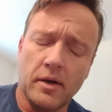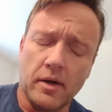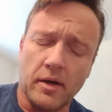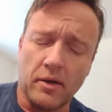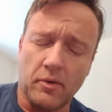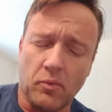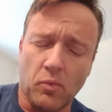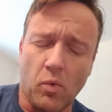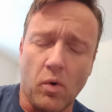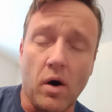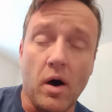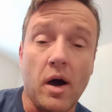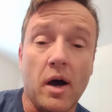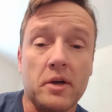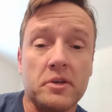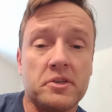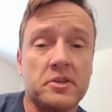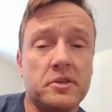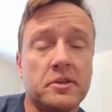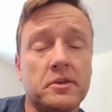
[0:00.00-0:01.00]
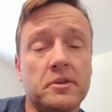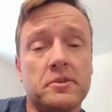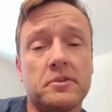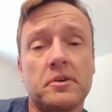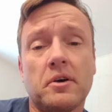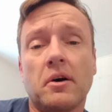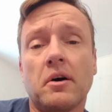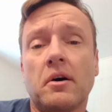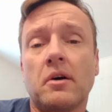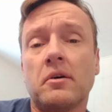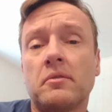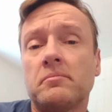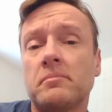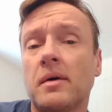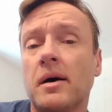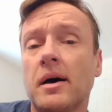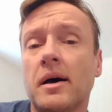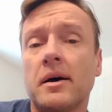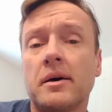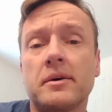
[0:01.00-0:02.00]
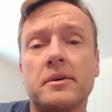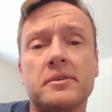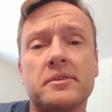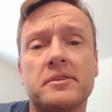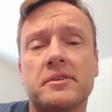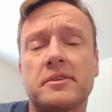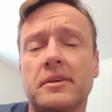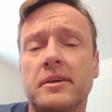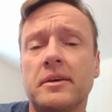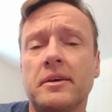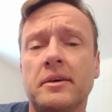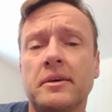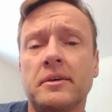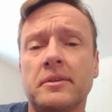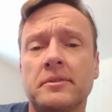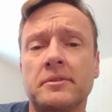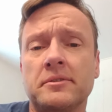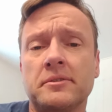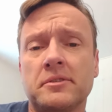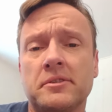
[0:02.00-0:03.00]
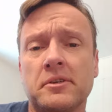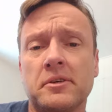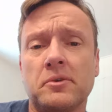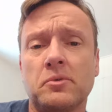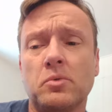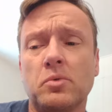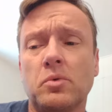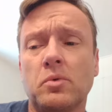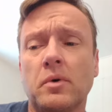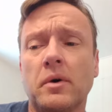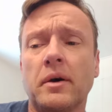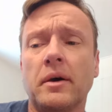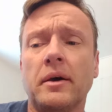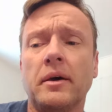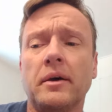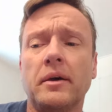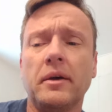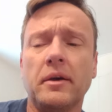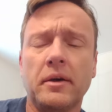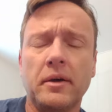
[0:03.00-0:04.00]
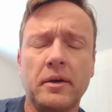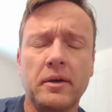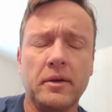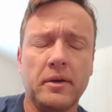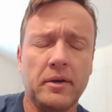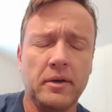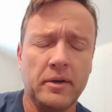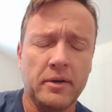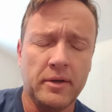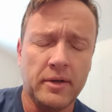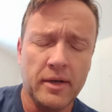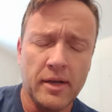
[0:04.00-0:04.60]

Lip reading: and washes all my sins away.